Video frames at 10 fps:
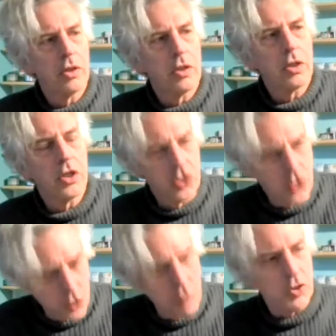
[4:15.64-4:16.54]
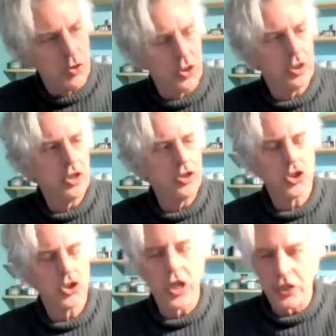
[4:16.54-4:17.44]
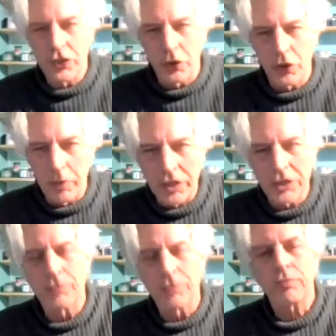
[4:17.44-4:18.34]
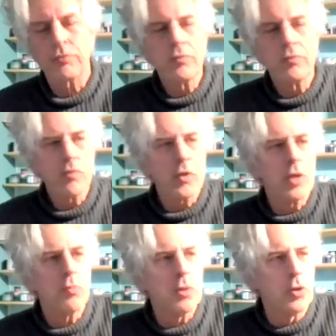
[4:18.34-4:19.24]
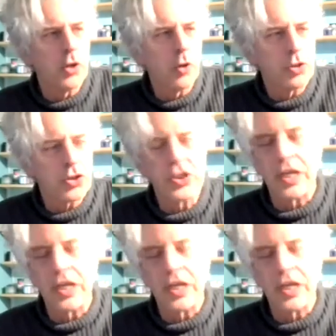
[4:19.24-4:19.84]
consume music has changed so much. People don't sit and